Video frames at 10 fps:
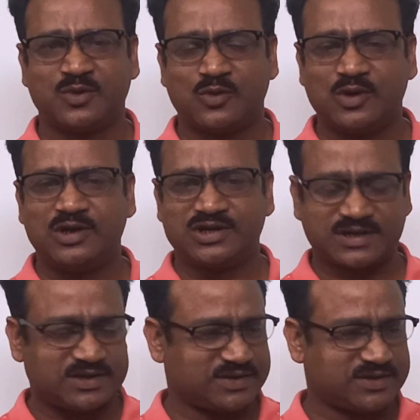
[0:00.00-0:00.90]
we'll
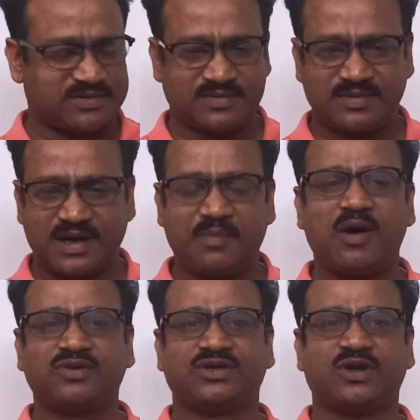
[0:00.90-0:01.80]
discuss
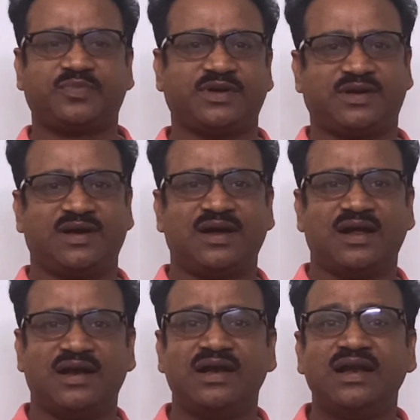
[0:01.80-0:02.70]
about the topic
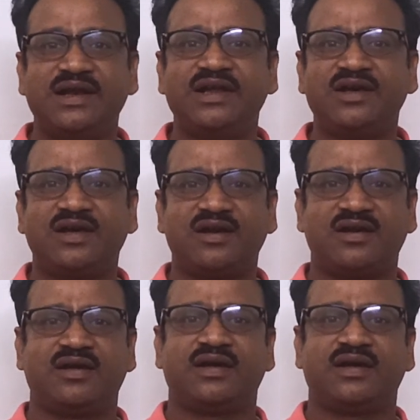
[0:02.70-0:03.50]
linear